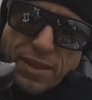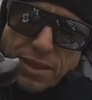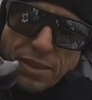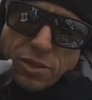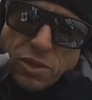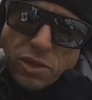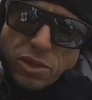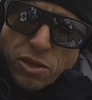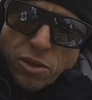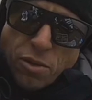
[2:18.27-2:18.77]

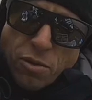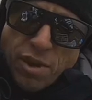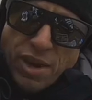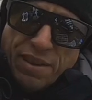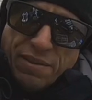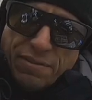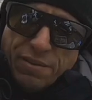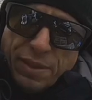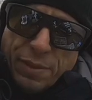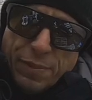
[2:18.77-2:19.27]
This is a
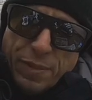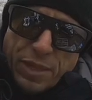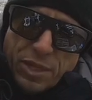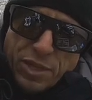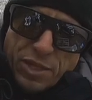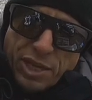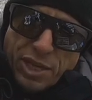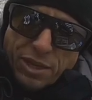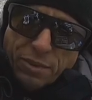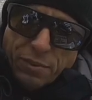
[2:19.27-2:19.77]
great flipping
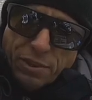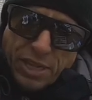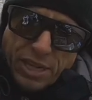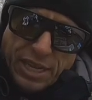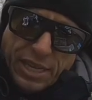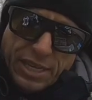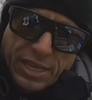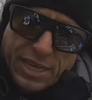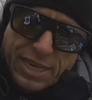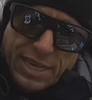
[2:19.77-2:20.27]
jig with
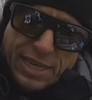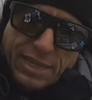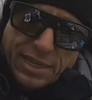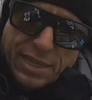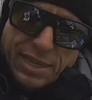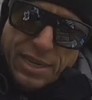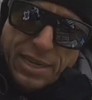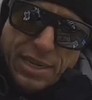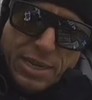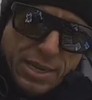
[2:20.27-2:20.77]
inline
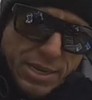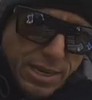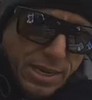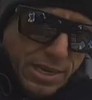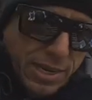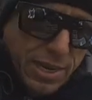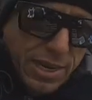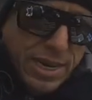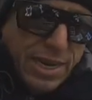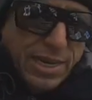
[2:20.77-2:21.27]

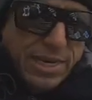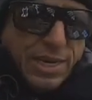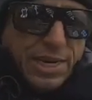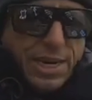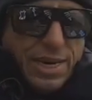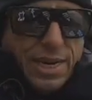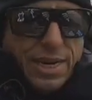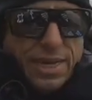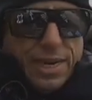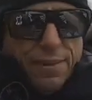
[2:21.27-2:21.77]
line
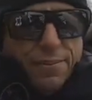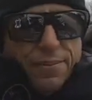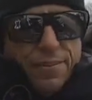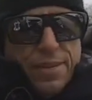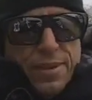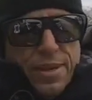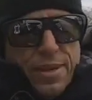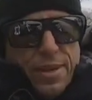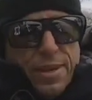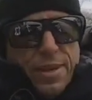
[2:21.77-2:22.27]
tie.
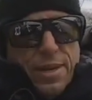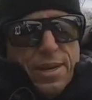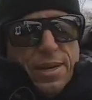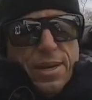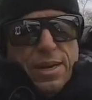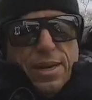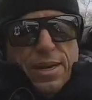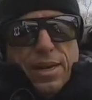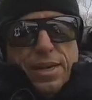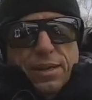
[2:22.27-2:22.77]

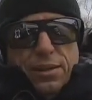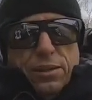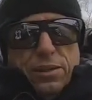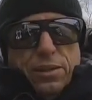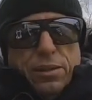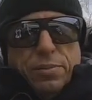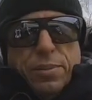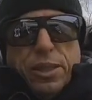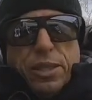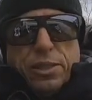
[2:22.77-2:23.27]
It's
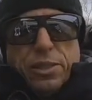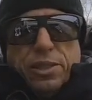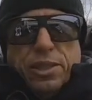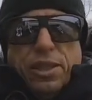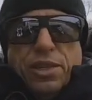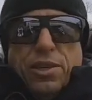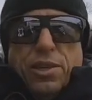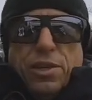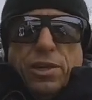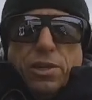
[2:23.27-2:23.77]
a
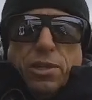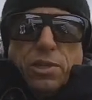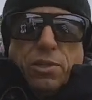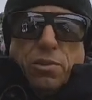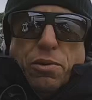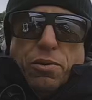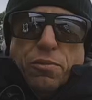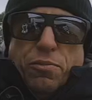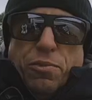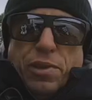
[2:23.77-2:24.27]
specialty hook,
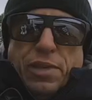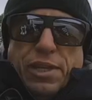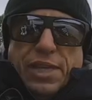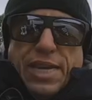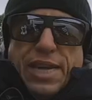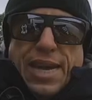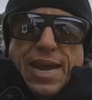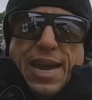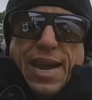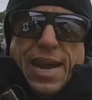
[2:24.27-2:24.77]
so it
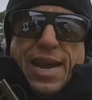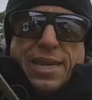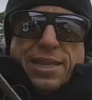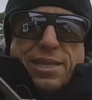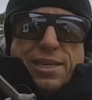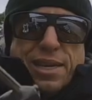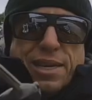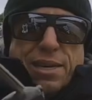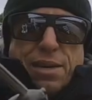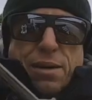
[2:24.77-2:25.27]
really
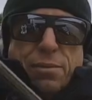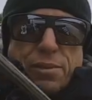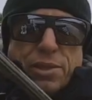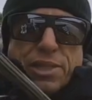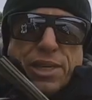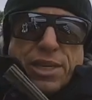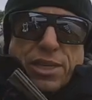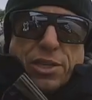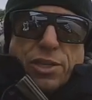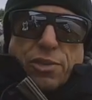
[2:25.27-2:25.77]
acts like
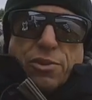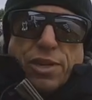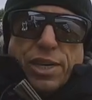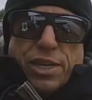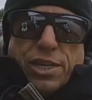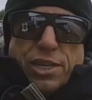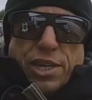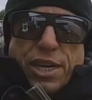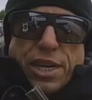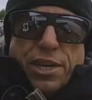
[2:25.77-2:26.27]
almost like a
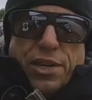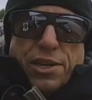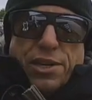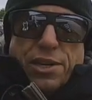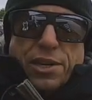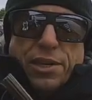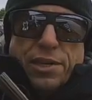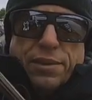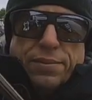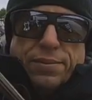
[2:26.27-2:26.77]
straight shank
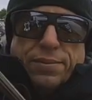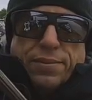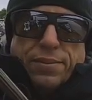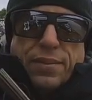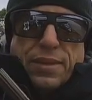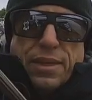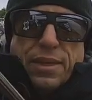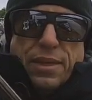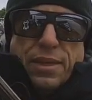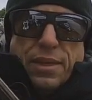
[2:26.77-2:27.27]
hook.
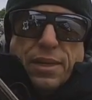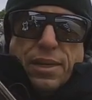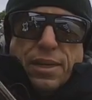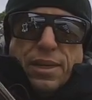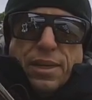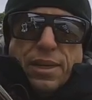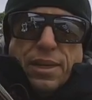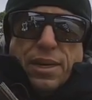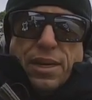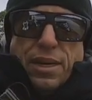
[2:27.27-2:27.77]

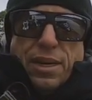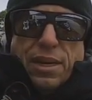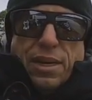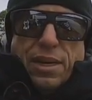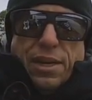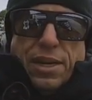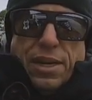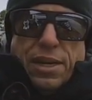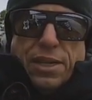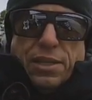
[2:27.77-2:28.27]

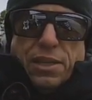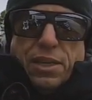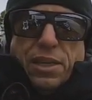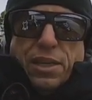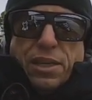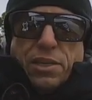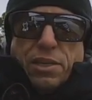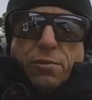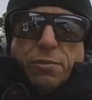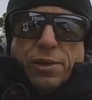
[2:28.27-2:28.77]
And it's
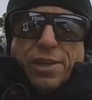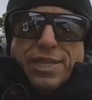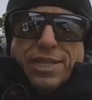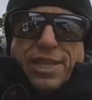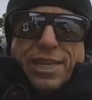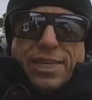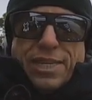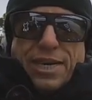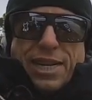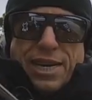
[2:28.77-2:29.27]
a
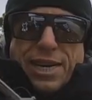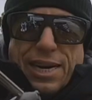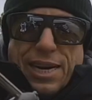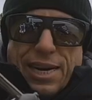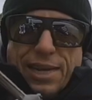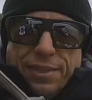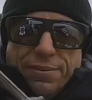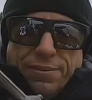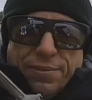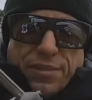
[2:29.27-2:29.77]
recessed
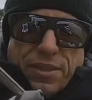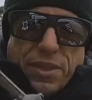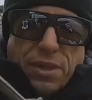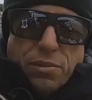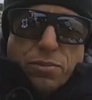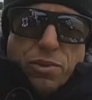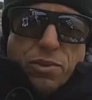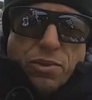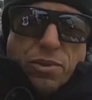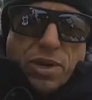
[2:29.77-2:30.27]
eye.
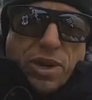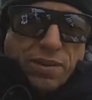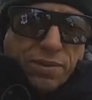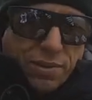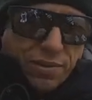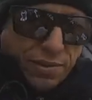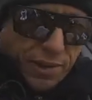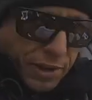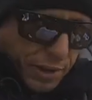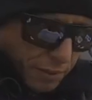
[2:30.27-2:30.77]
Comes through
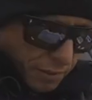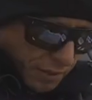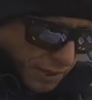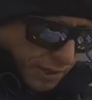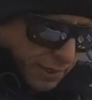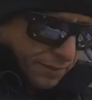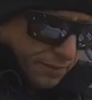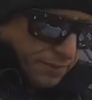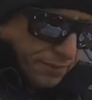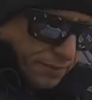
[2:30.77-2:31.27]
cover very
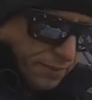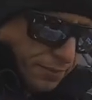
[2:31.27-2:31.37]
well.